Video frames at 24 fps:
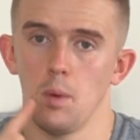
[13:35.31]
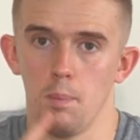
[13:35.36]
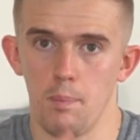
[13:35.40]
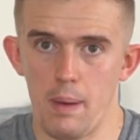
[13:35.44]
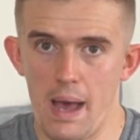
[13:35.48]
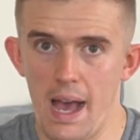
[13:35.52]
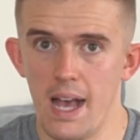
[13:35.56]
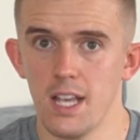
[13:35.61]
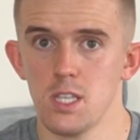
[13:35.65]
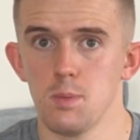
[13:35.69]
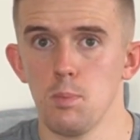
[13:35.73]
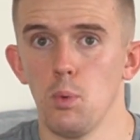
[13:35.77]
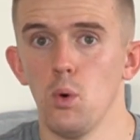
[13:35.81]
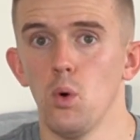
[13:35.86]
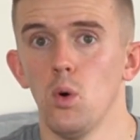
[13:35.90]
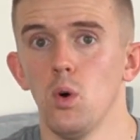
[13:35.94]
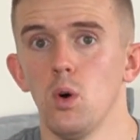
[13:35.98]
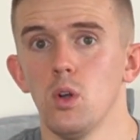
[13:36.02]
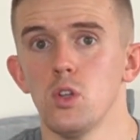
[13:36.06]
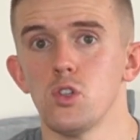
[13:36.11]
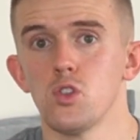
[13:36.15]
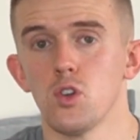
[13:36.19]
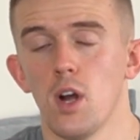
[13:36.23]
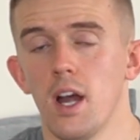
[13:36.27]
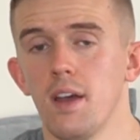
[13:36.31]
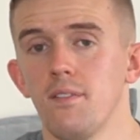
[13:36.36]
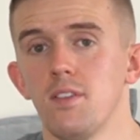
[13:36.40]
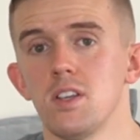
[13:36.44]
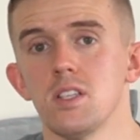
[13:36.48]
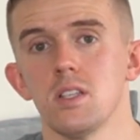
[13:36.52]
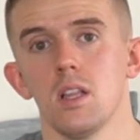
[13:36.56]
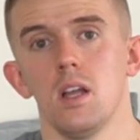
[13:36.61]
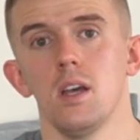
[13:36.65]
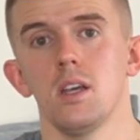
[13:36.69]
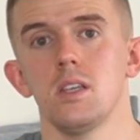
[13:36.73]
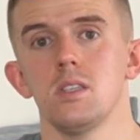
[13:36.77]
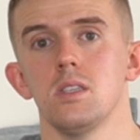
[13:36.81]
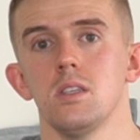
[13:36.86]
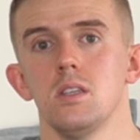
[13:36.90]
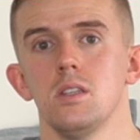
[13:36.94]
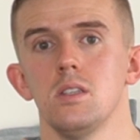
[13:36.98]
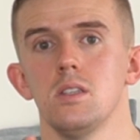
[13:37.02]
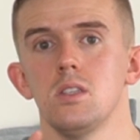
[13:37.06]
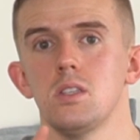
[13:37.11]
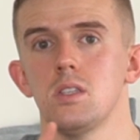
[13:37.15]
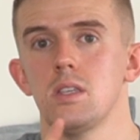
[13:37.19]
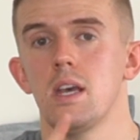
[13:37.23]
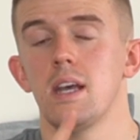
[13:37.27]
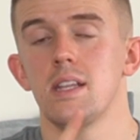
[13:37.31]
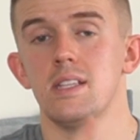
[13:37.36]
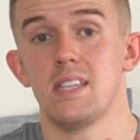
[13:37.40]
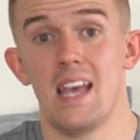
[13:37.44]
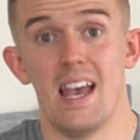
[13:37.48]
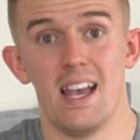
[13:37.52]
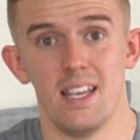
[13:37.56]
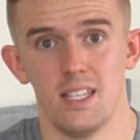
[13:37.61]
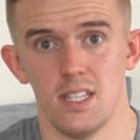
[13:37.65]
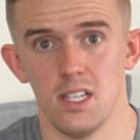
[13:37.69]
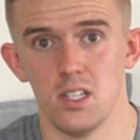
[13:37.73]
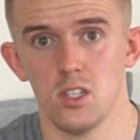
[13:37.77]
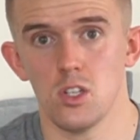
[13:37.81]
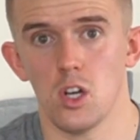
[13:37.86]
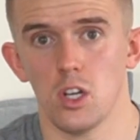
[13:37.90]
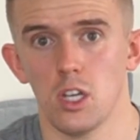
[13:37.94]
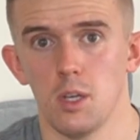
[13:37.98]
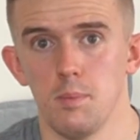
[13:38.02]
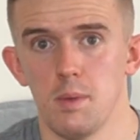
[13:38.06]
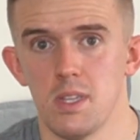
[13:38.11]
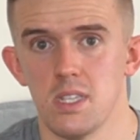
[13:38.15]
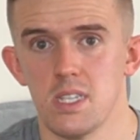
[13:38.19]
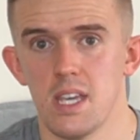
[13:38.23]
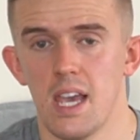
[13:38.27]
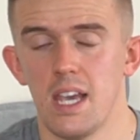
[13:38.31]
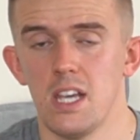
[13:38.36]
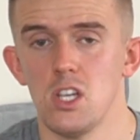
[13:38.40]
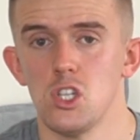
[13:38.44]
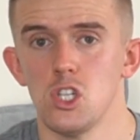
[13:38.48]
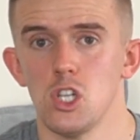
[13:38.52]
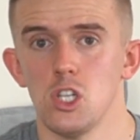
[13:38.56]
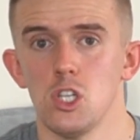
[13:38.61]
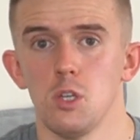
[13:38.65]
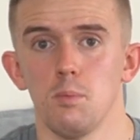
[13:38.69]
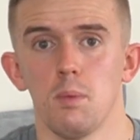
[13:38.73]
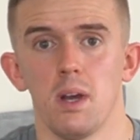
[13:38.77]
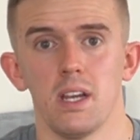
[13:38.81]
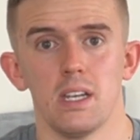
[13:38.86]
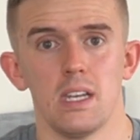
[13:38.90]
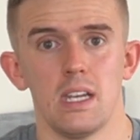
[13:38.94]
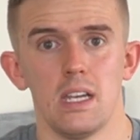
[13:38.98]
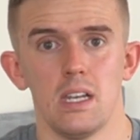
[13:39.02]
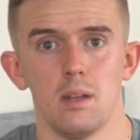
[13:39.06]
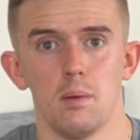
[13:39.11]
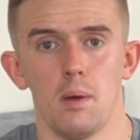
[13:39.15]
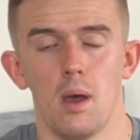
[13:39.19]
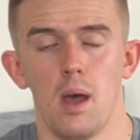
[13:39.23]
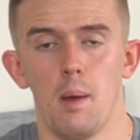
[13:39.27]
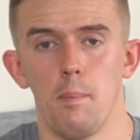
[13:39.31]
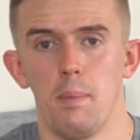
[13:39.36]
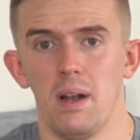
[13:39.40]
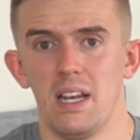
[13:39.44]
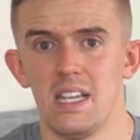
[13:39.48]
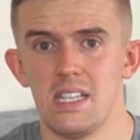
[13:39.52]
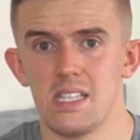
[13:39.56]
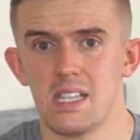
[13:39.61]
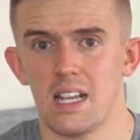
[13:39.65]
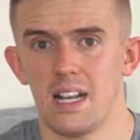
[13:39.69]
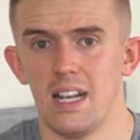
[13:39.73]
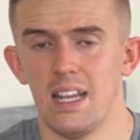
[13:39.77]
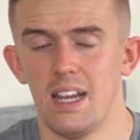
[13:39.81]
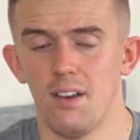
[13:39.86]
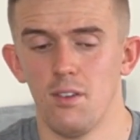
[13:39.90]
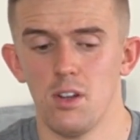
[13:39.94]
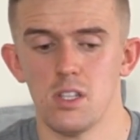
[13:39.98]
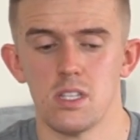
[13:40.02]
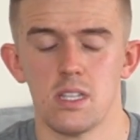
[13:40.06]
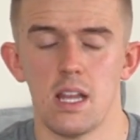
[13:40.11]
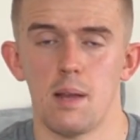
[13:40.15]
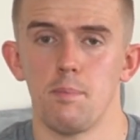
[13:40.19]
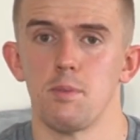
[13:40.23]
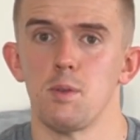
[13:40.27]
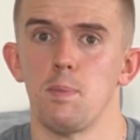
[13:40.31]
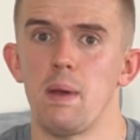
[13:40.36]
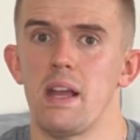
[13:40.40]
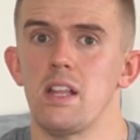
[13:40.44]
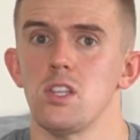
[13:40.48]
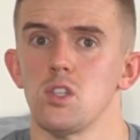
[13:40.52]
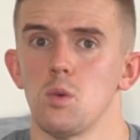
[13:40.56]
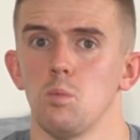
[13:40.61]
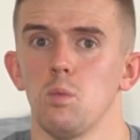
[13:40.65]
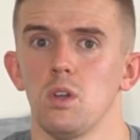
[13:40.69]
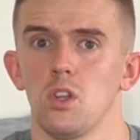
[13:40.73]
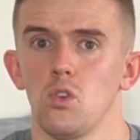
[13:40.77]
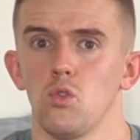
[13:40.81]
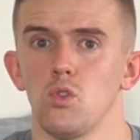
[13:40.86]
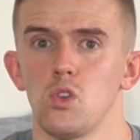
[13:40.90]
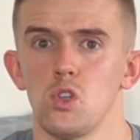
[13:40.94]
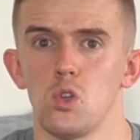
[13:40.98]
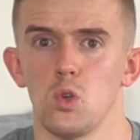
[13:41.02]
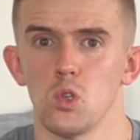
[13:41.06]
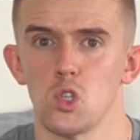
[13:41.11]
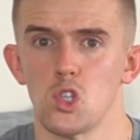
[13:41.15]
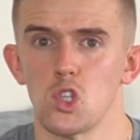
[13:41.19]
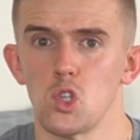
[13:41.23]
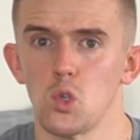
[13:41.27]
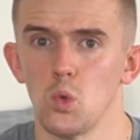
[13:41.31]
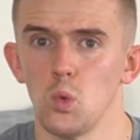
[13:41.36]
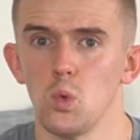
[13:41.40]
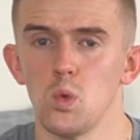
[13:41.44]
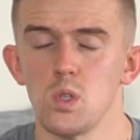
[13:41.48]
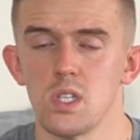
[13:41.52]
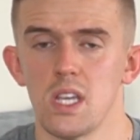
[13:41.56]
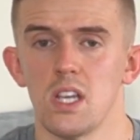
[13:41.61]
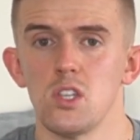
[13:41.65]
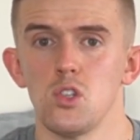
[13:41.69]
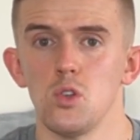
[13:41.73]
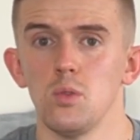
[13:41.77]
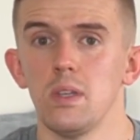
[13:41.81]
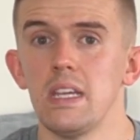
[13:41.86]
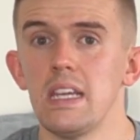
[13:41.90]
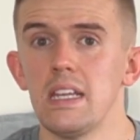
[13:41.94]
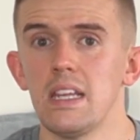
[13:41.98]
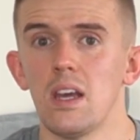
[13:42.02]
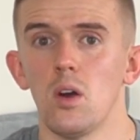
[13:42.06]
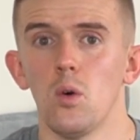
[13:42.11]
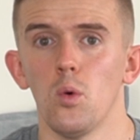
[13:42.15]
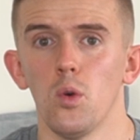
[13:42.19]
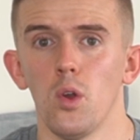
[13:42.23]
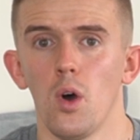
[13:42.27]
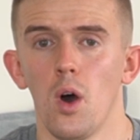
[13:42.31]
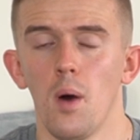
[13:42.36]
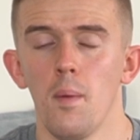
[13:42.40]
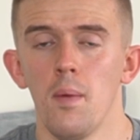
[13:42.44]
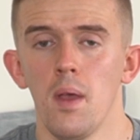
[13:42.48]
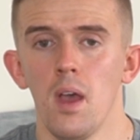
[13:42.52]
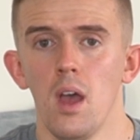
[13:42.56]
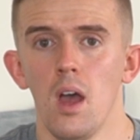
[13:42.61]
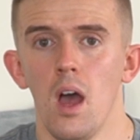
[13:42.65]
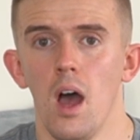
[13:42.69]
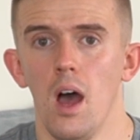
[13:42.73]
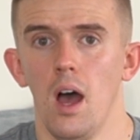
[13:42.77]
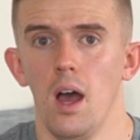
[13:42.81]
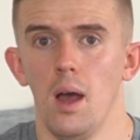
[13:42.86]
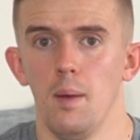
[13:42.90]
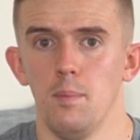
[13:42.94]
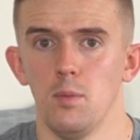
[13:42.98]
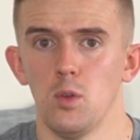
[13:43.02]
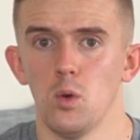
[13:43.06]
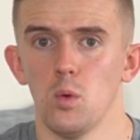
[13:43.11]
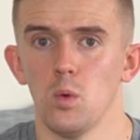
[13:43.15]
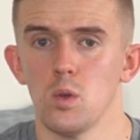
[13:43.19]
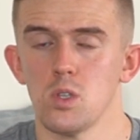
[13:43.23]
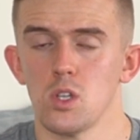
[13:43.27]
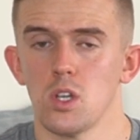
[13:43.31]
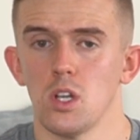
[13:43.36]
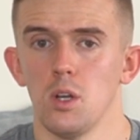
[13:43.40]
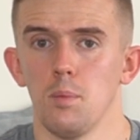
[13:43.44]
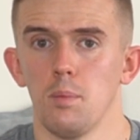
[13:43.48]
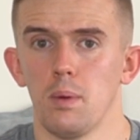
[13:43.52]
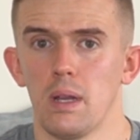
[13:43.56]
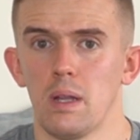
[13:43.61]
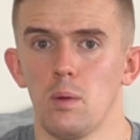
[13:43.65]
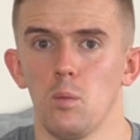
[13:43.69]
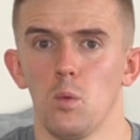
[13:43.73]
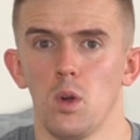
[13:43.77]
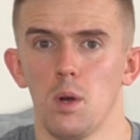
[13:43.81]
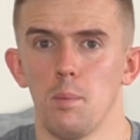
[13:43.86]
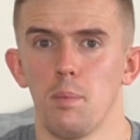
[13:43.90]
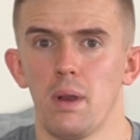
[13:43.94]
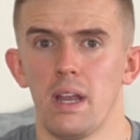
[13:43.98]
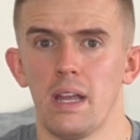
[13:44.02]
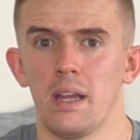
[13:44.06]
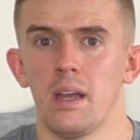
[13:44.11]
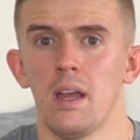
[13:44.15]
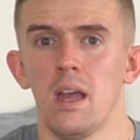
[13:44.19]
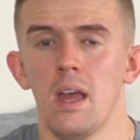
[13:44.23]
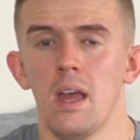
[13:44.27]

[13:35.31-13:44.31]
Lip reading: passport, driver's license, attested documentation. You might need police clearance. That depends on whether your school says you need it or not. You're also going to want to bring